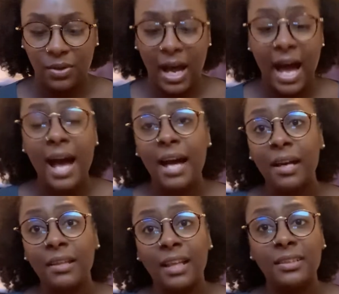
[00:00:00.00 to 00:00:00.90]

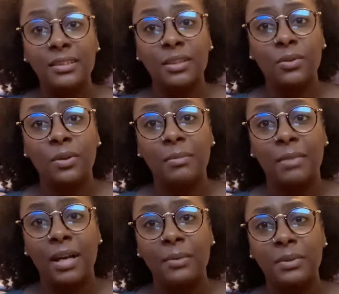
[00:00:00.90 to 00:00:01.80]
I like to anoint
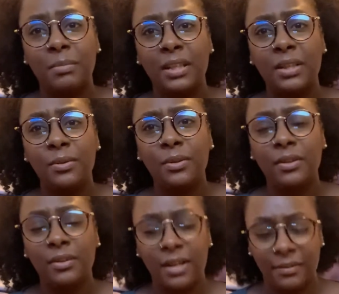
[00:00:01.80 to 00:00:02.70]
mine with money
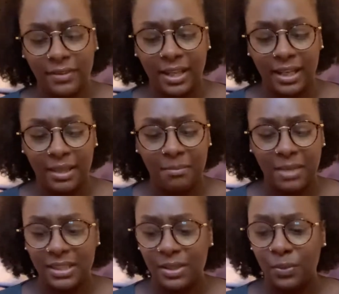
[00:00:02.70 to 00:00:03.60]
oil. I feel like it
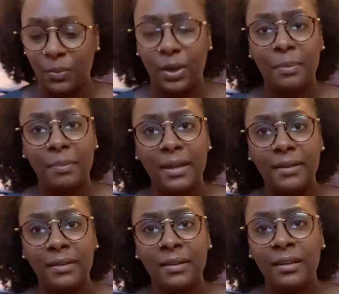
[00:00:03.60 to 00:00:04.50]
makes it work
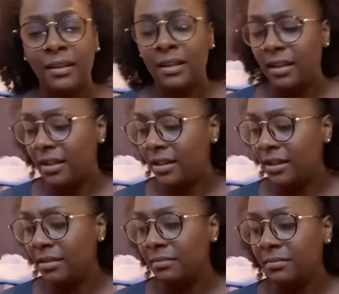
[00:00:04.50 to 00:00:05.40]
better.
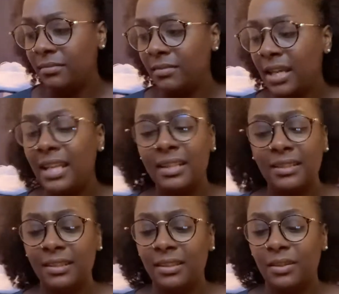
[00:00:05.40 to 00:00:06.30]

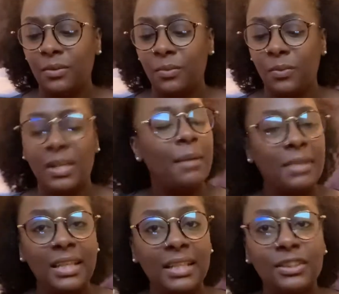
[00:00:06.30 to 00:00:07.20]
And what I
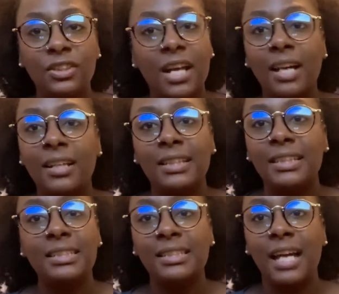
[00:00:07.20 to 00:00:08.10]
mean is,
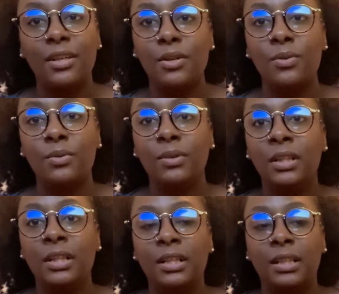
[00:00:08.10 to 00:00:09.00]
this is not no
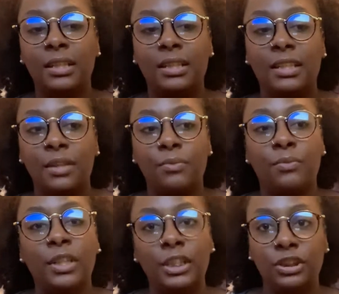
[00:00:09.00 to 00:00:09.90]
get
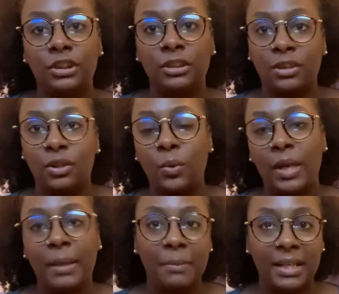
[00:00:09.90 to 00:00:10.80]
rich
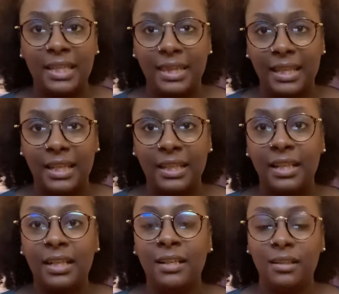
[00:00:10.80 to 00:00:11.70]
quick money thing.
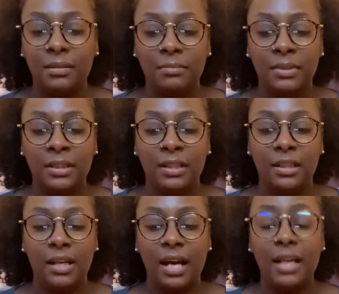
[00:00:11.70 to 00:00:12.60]

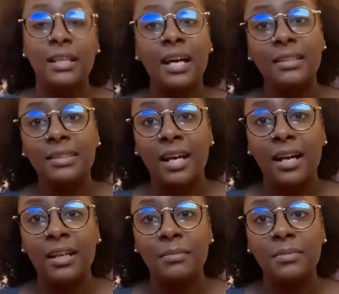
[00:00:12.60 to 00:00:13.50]
A lot of
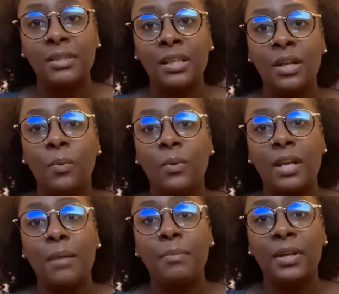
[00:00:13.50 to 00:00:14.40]
times when
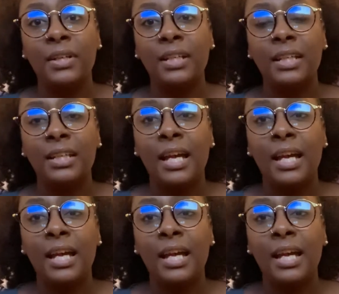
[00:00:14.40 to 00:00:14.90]
I burn it,